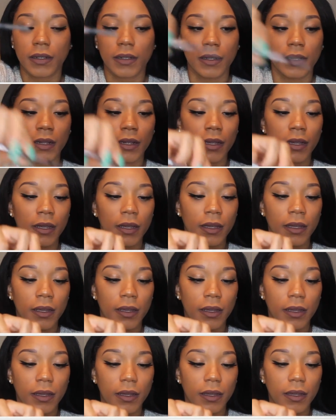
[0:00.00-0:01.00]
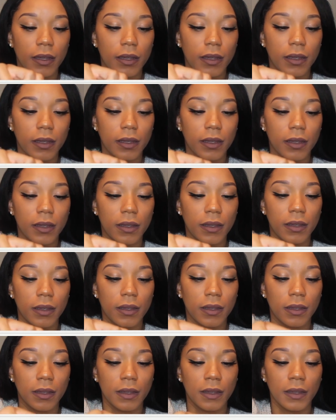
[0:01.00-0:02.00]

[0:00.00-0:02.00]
(no one is talking)